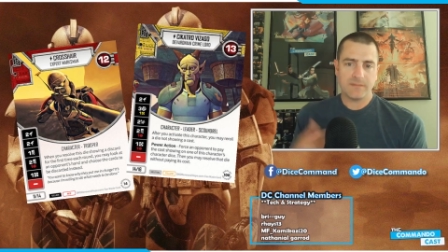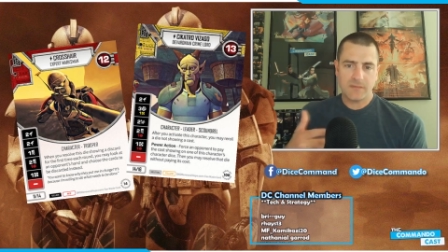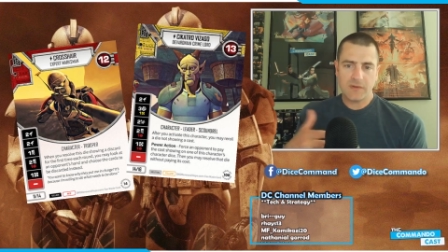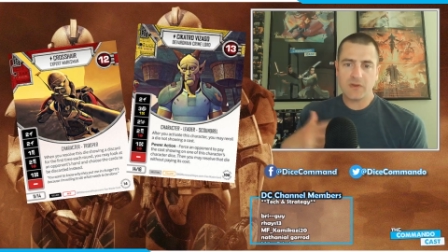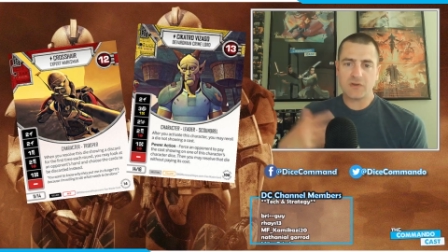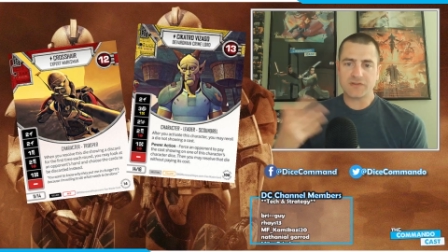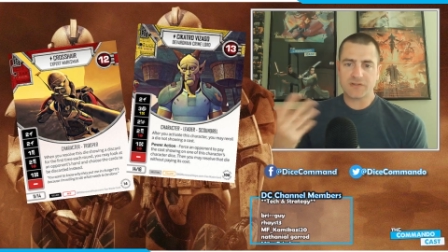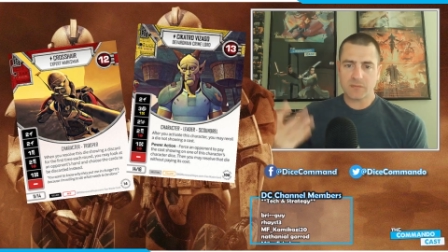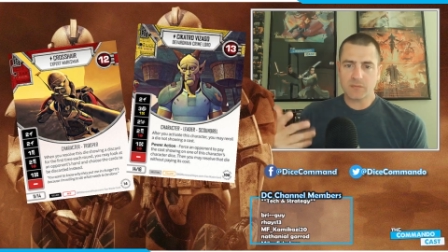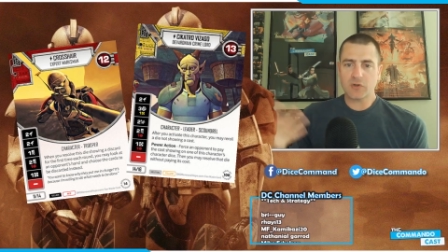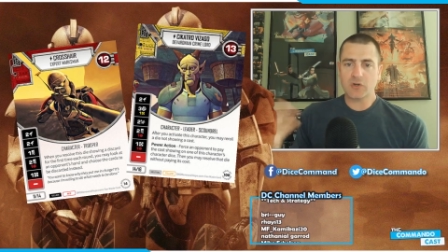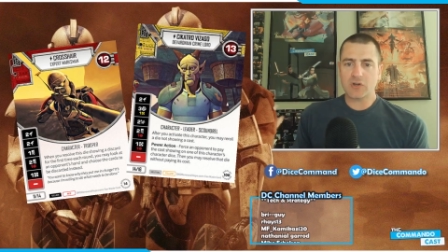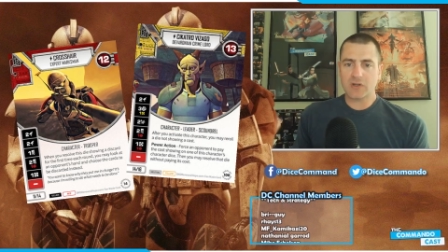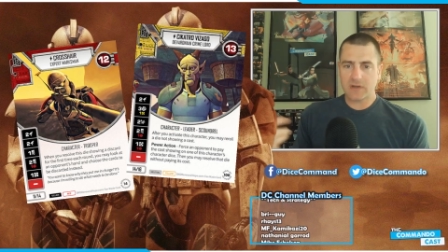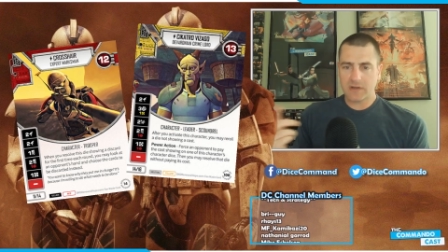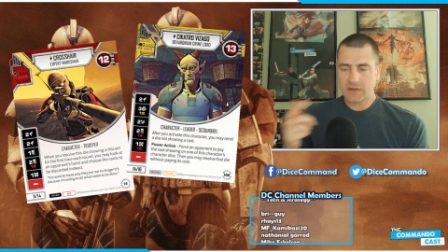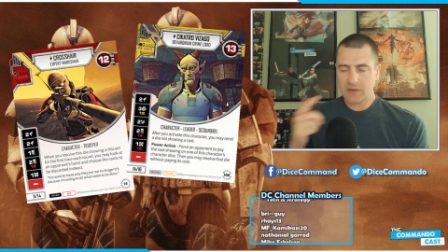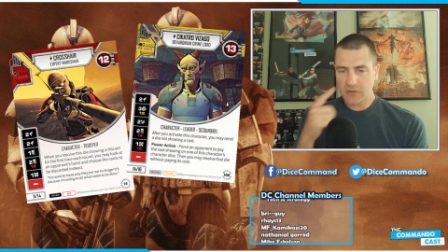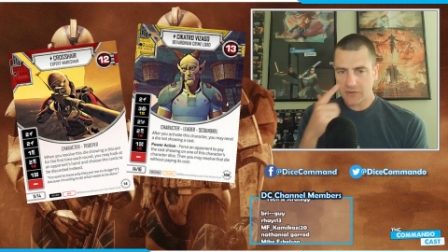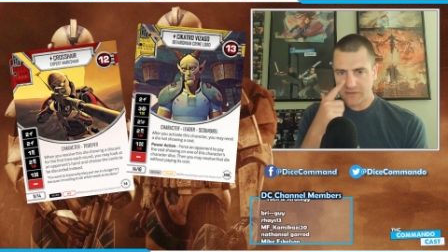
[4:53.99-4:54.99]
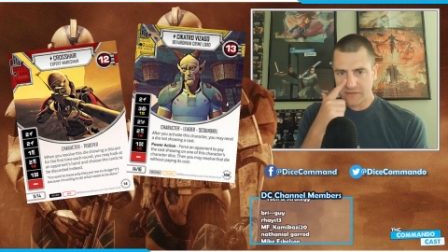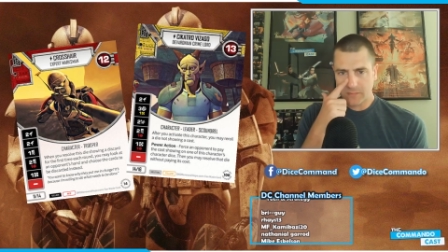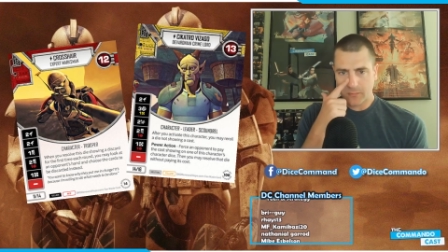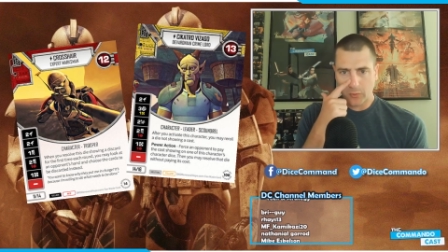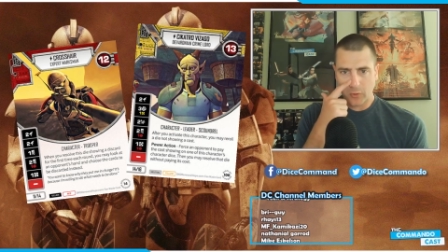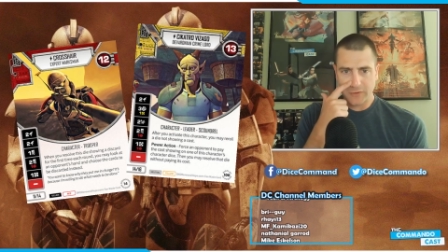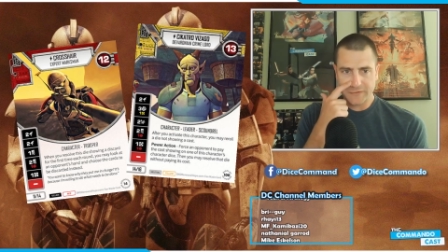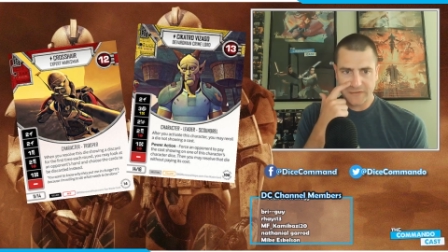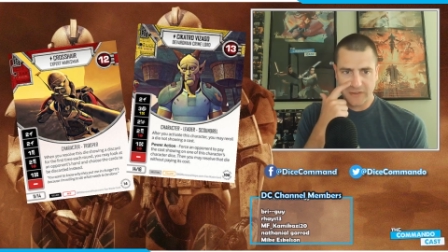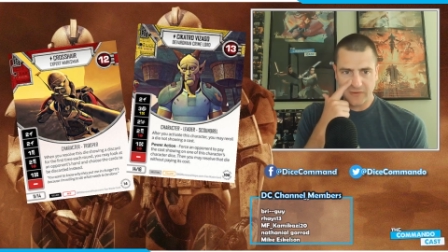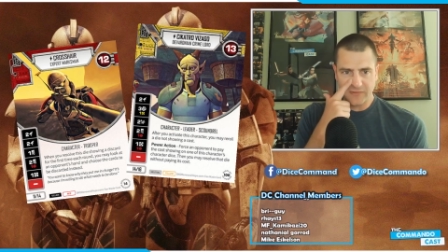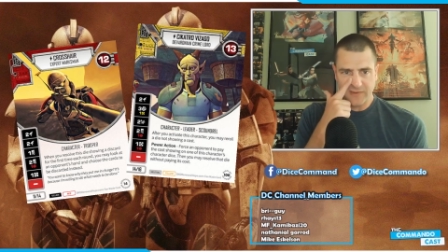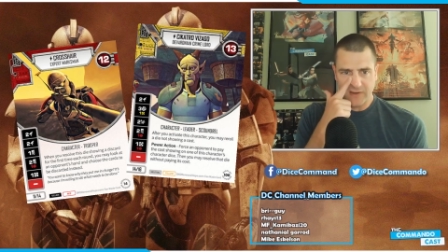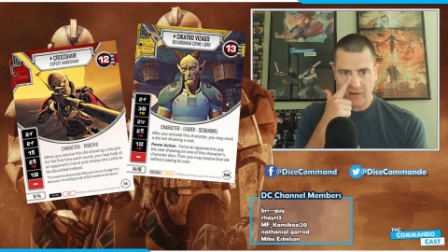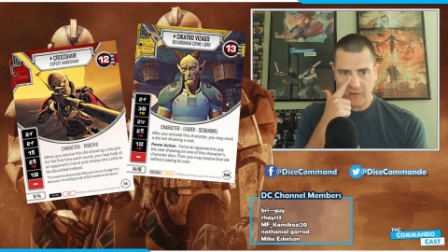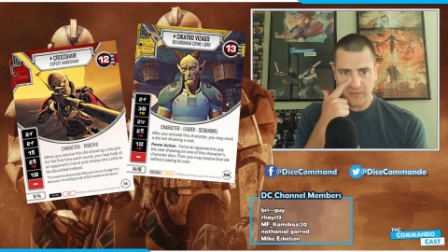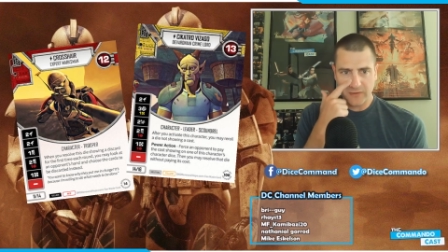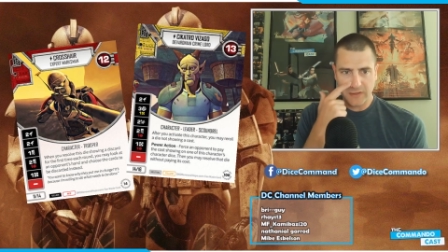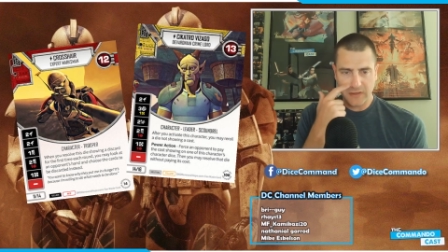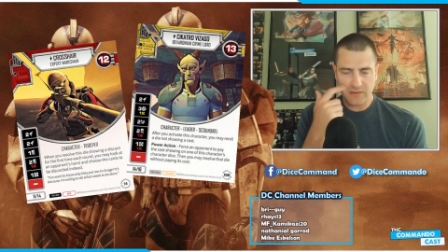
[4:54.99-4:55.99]
there's some good good supports out
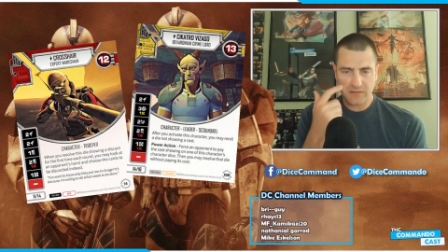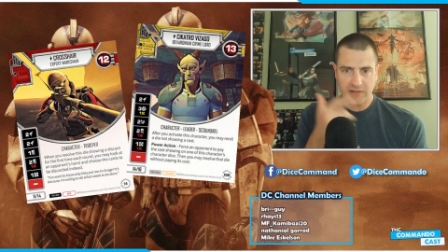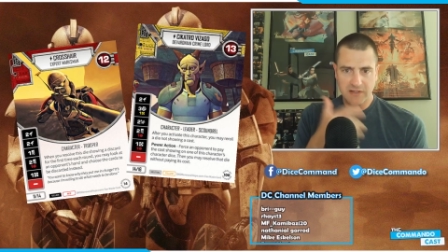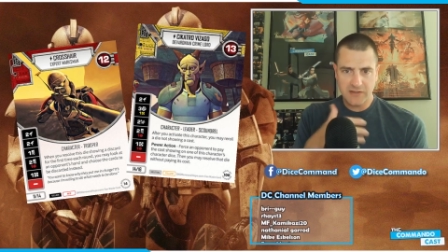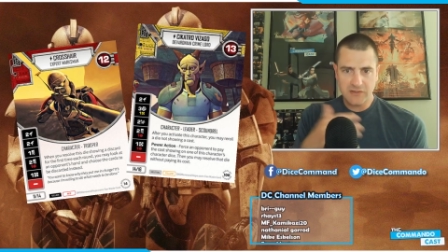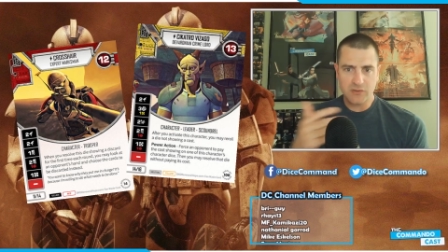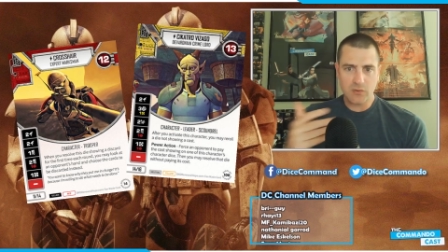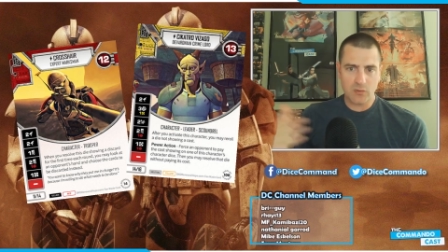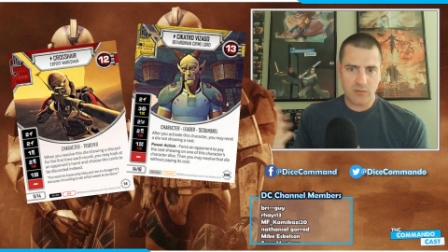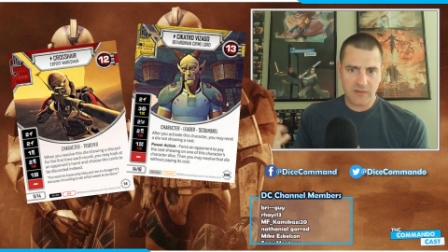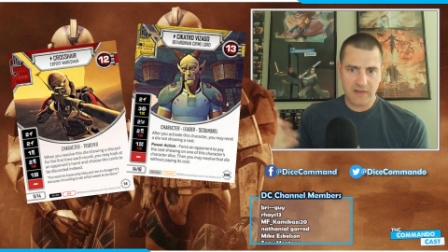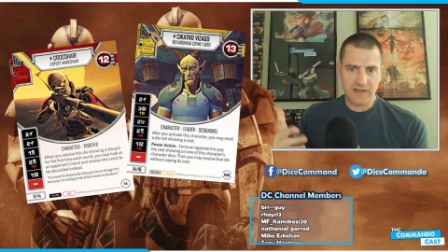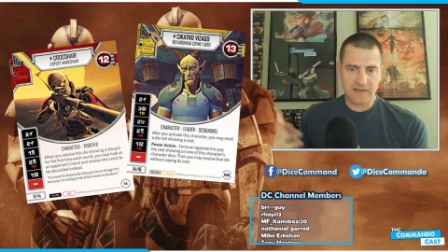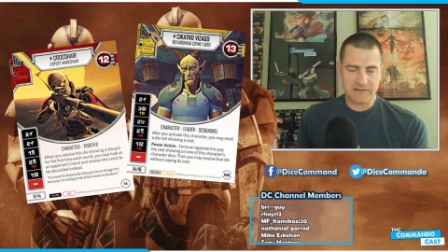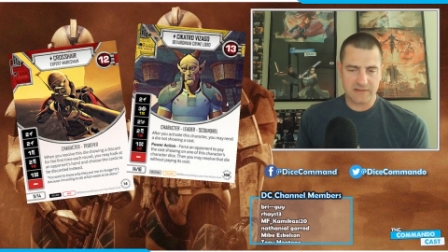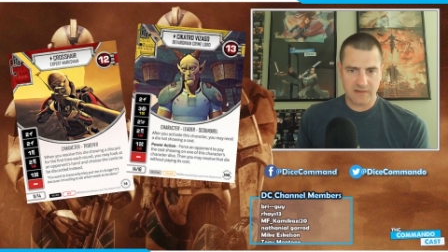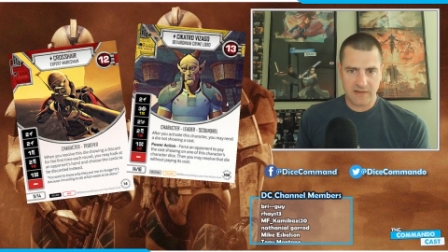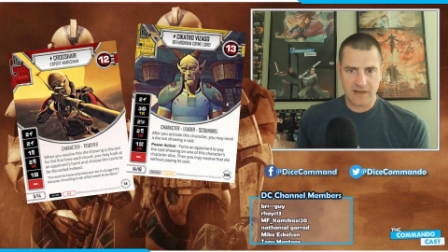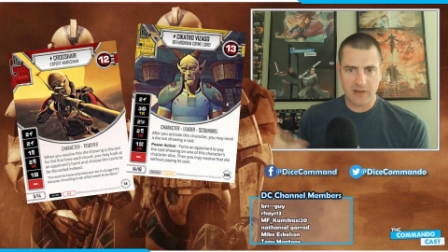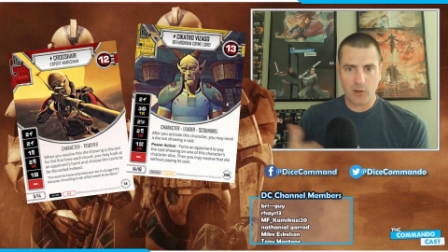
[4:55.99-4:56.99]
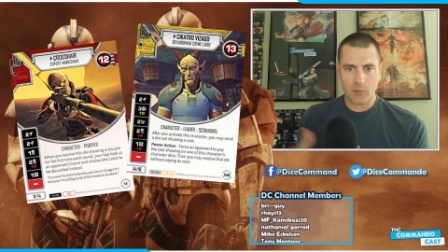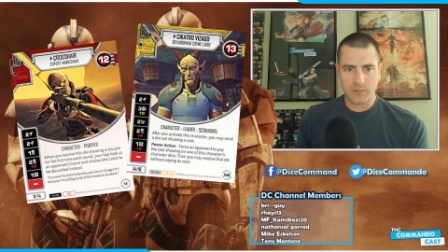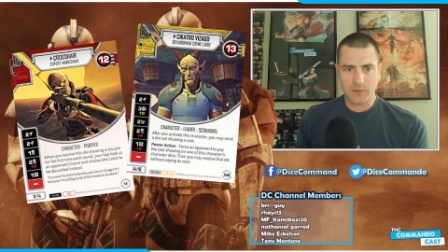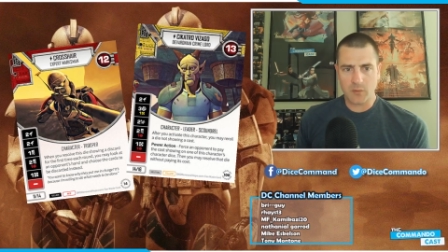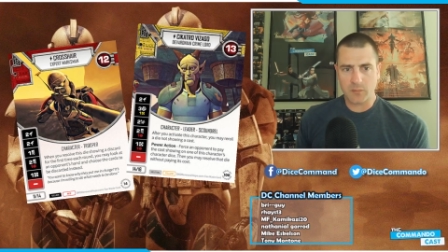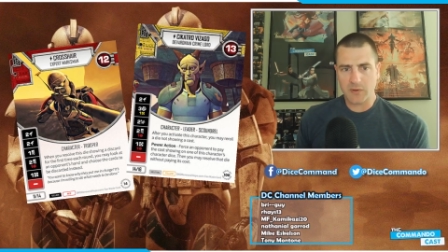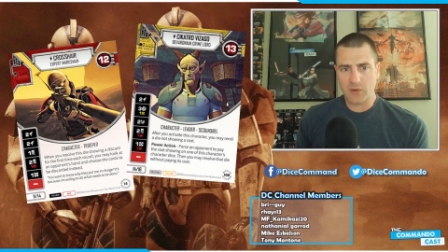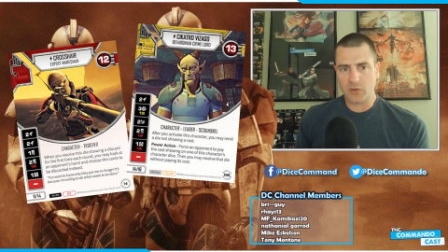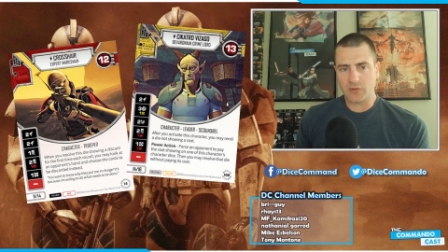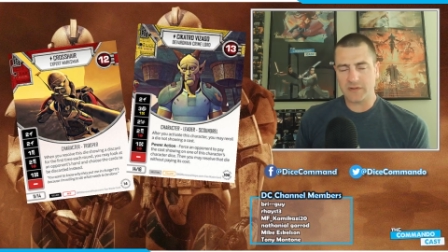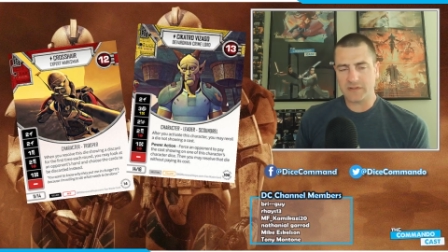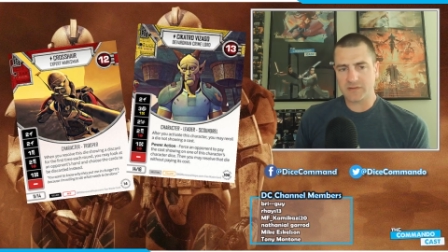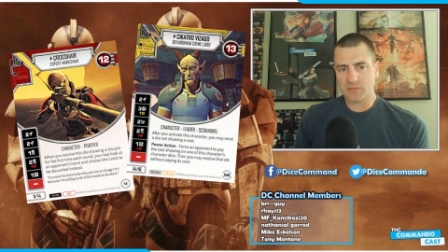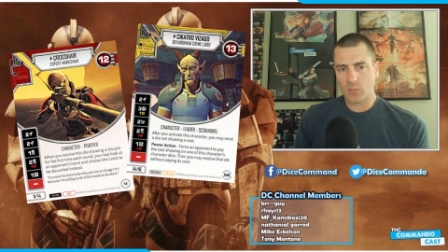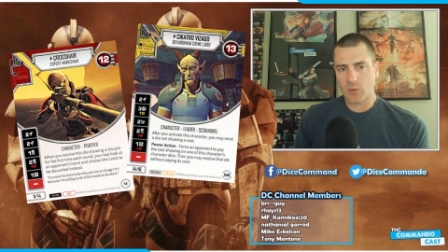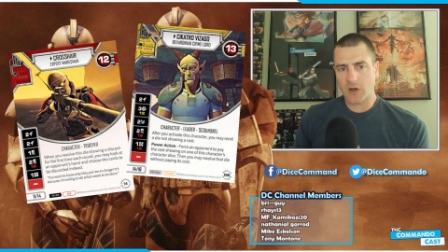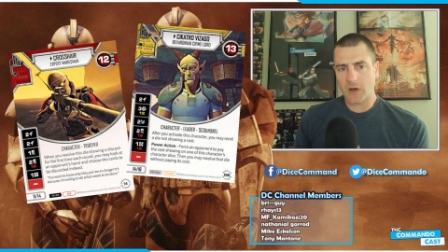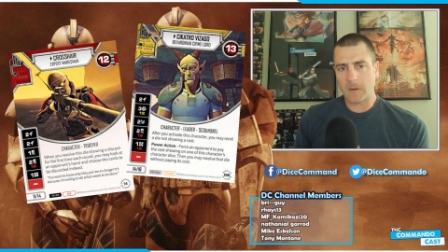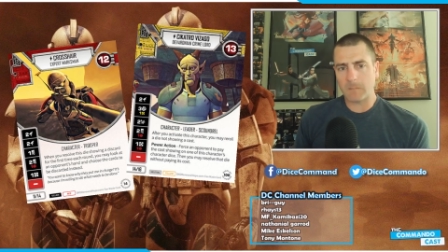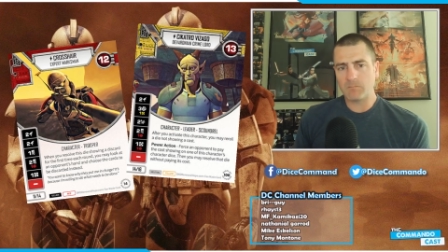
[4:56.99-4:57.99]
there that can do things and then help you build as
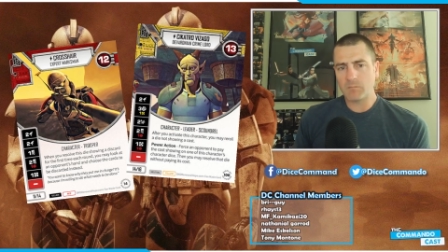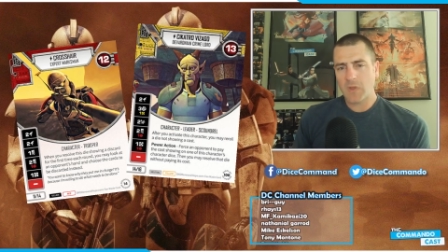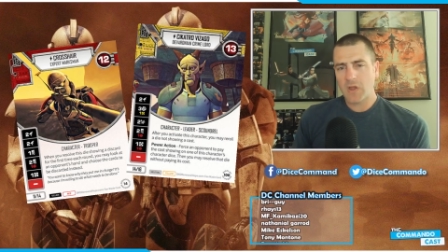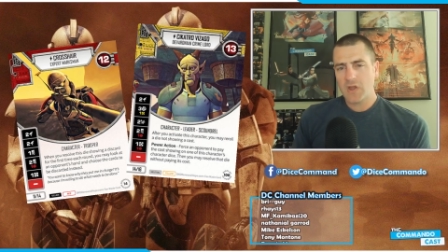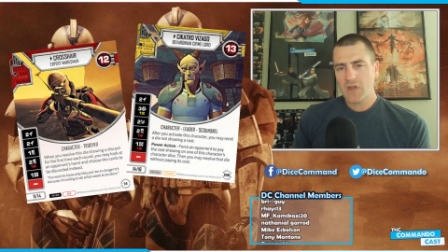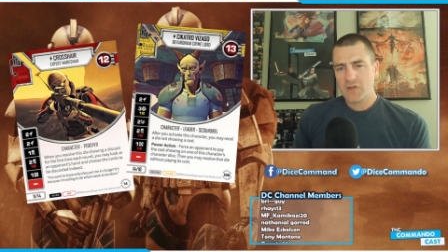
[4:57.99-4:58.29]
well